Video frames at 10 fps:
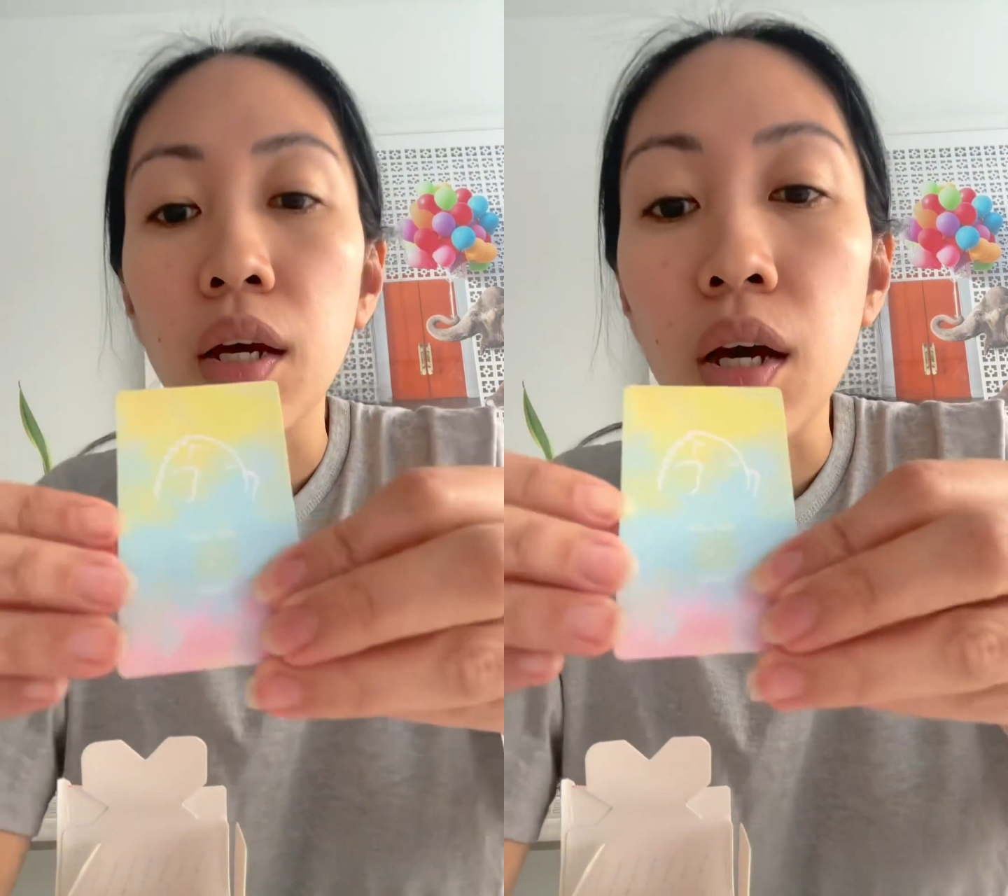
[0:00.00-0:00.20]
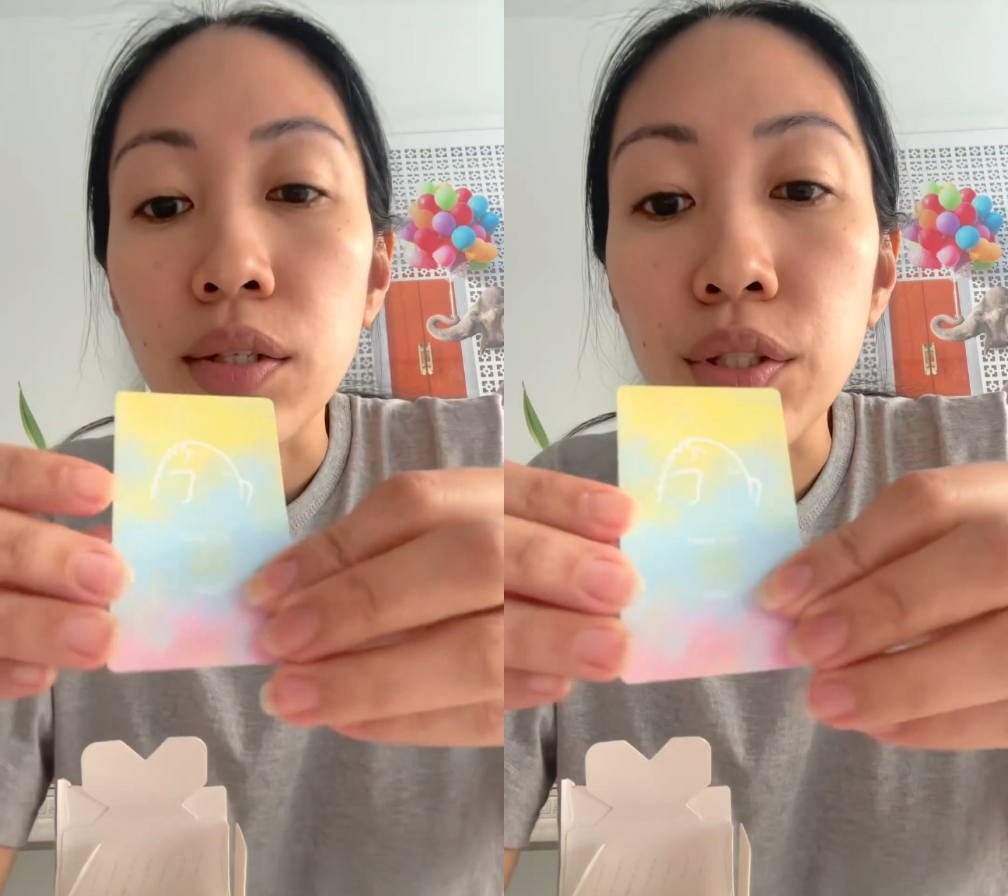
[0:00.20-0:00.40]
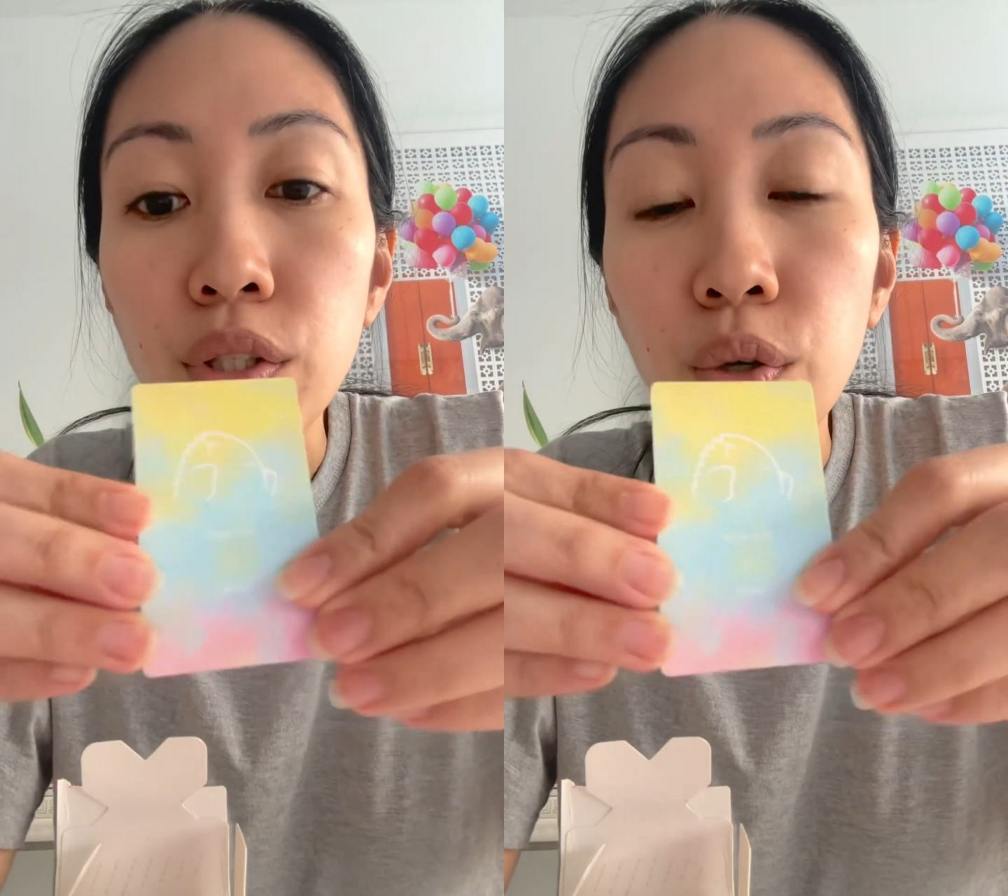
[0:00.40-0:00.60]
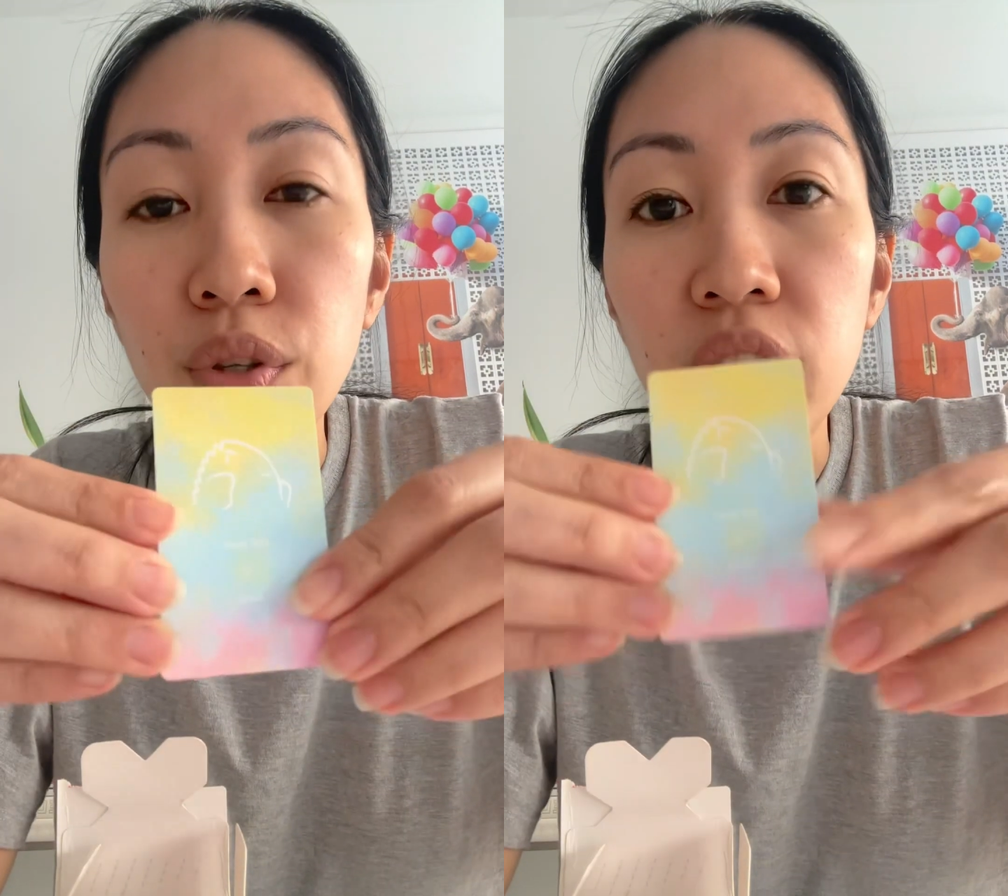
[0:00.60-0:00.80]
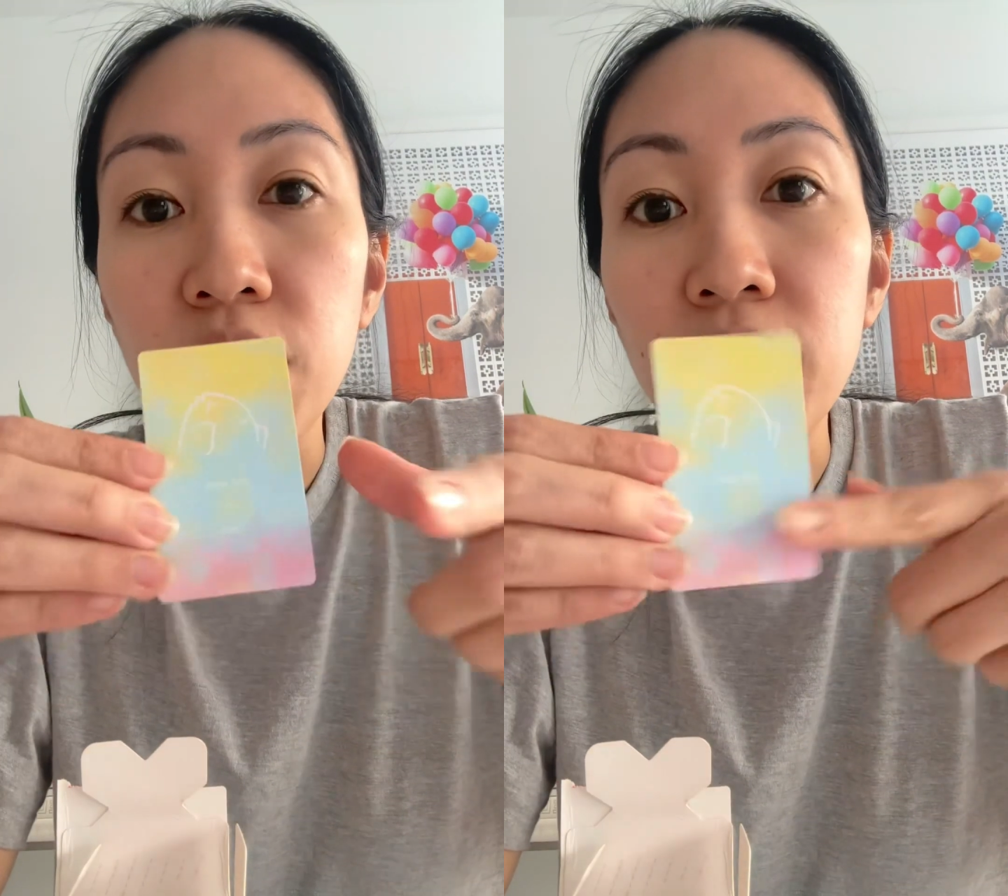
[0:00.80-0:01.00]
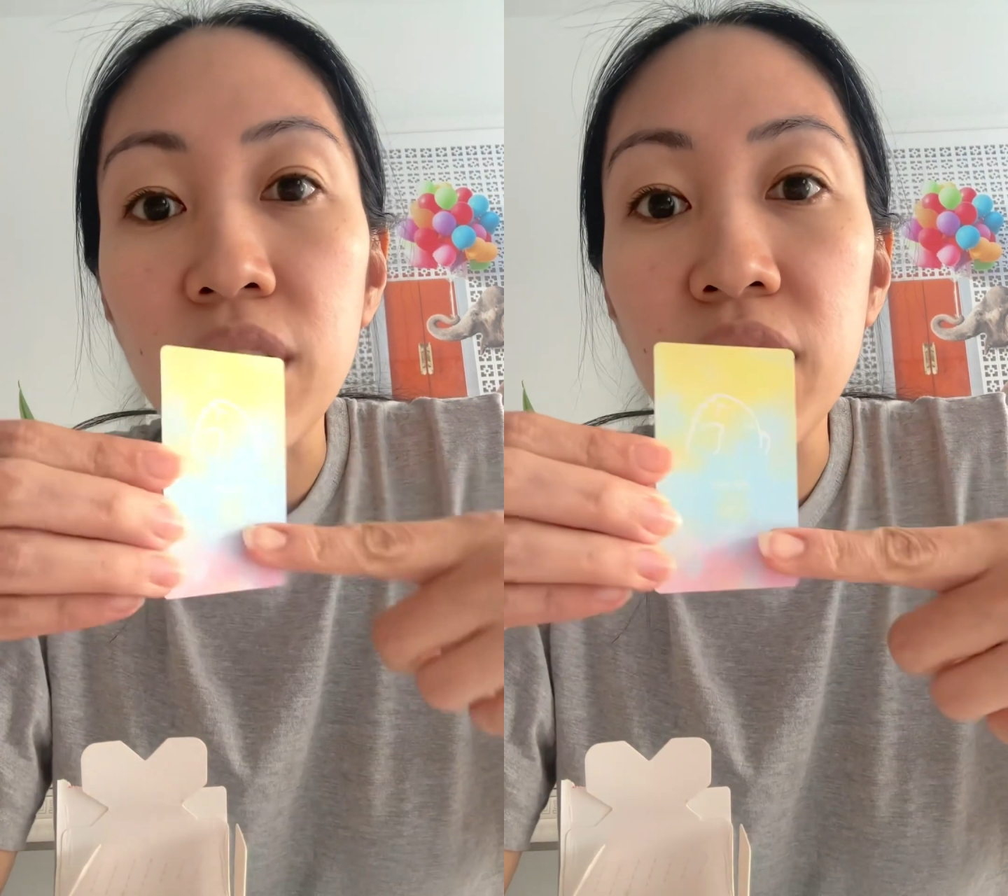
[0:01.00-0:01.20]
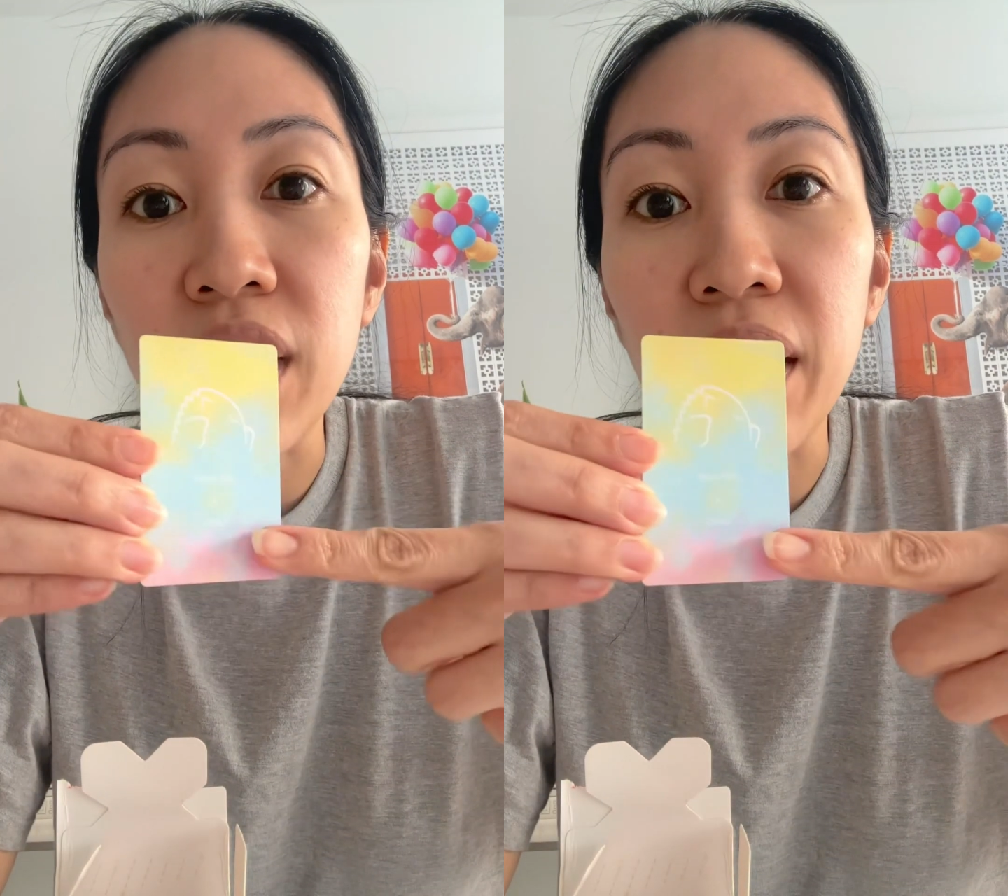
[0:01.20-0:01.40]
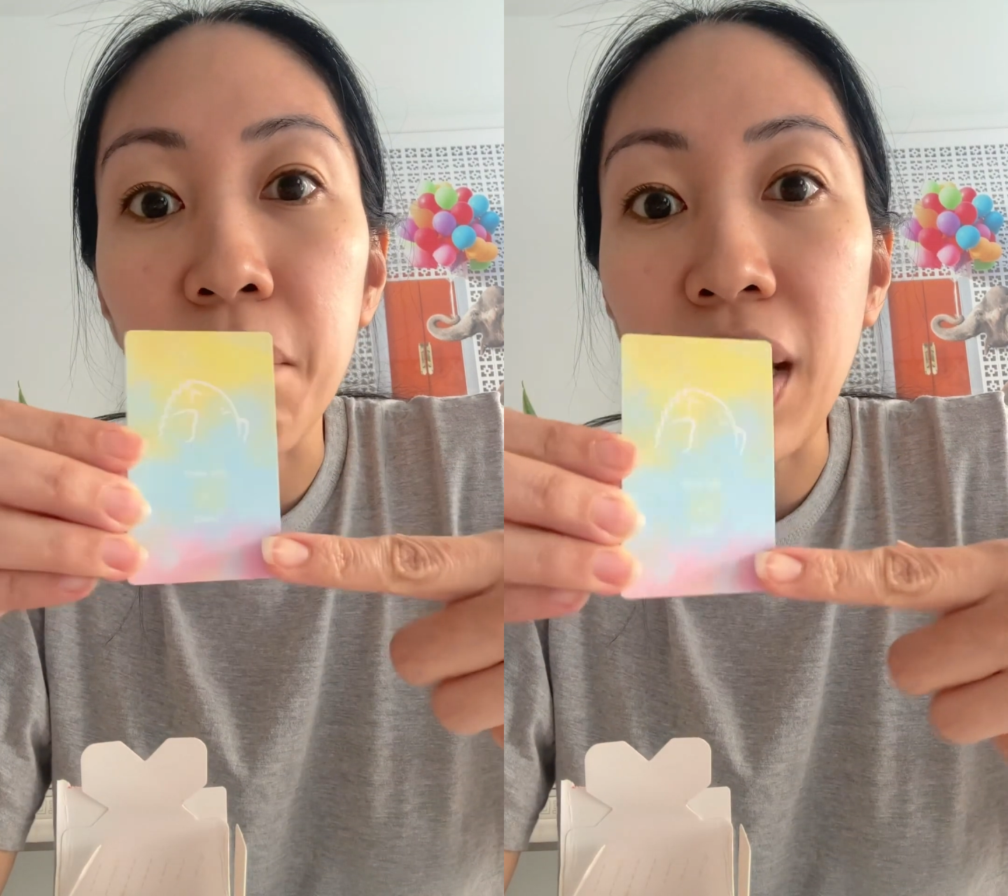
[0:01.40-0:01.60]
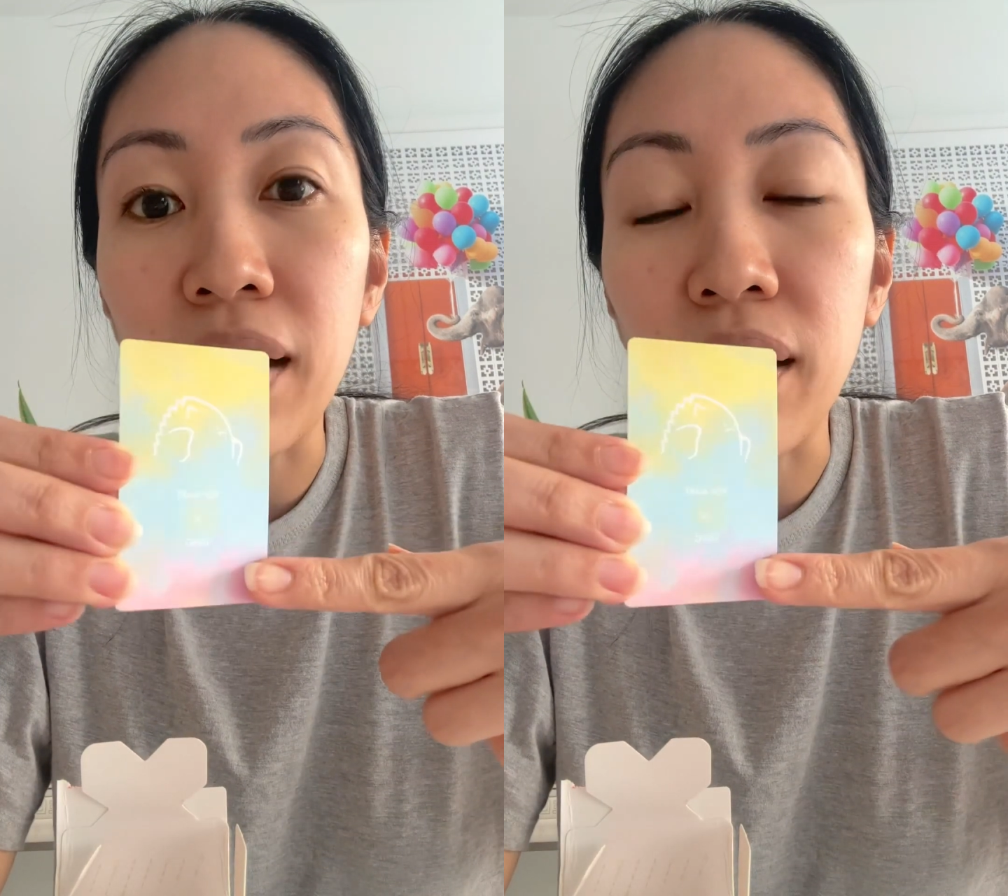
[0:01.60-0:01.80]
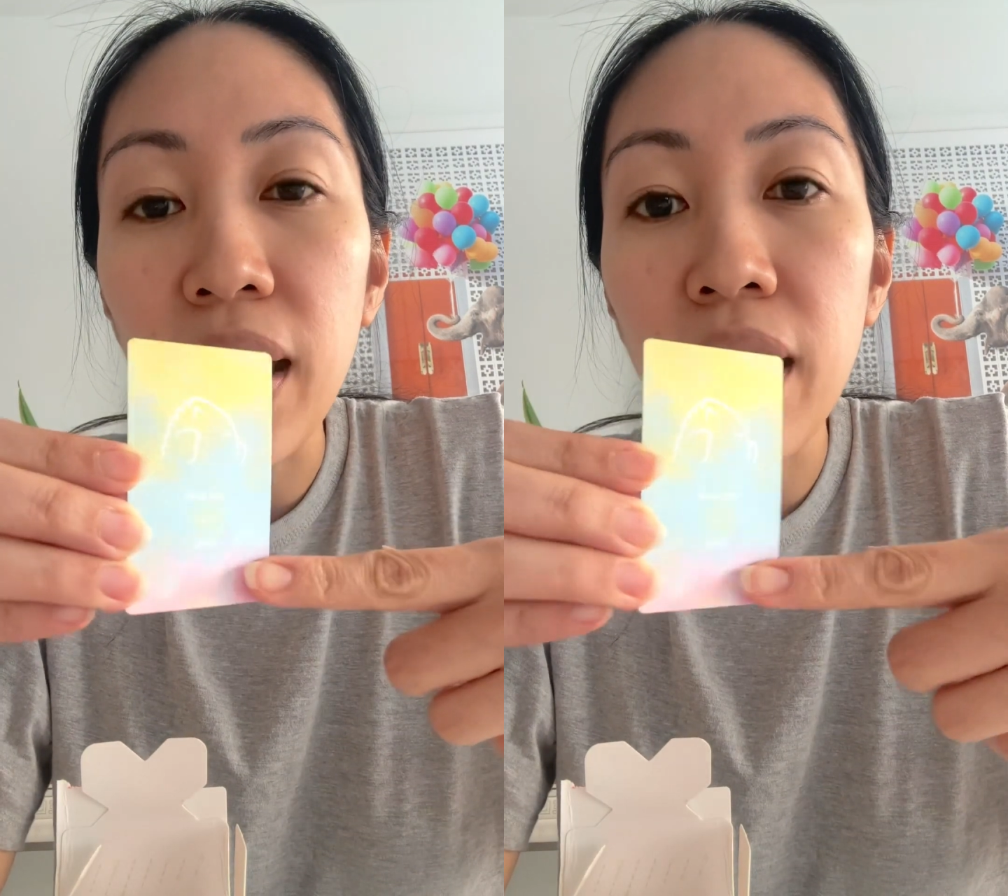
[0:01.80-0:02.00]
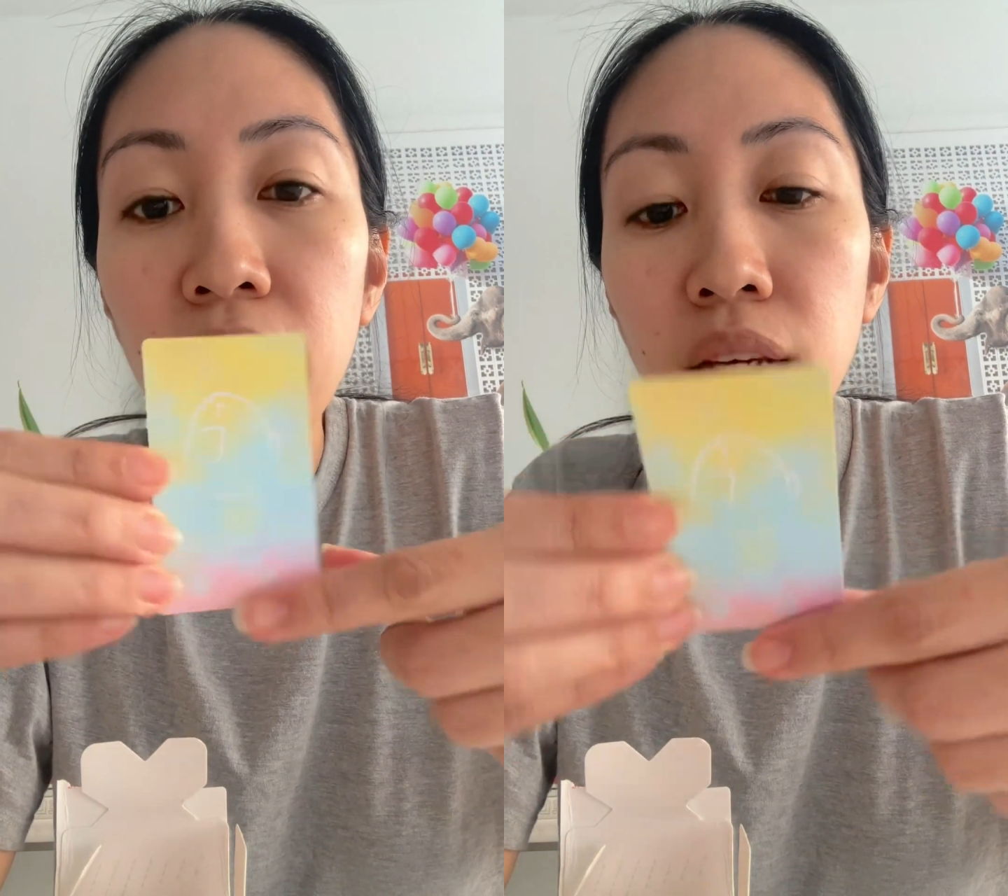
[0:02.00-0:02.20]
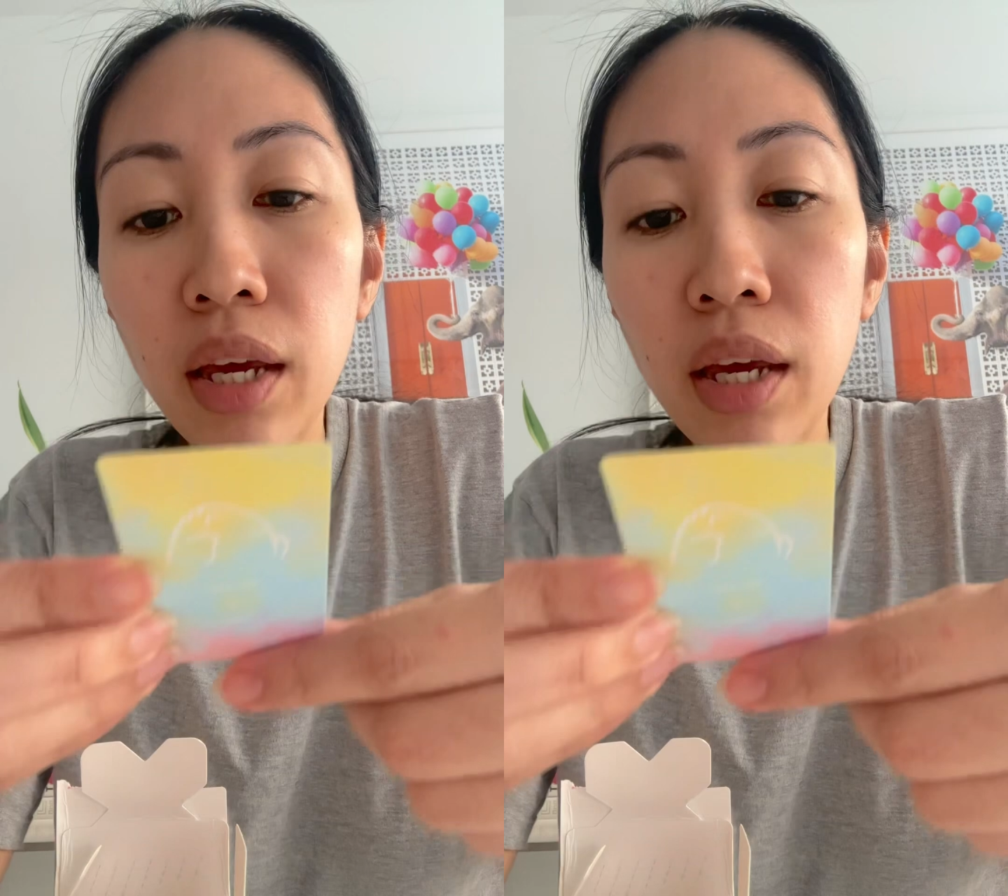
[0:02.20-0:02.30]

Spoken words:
So this was designed by Lang,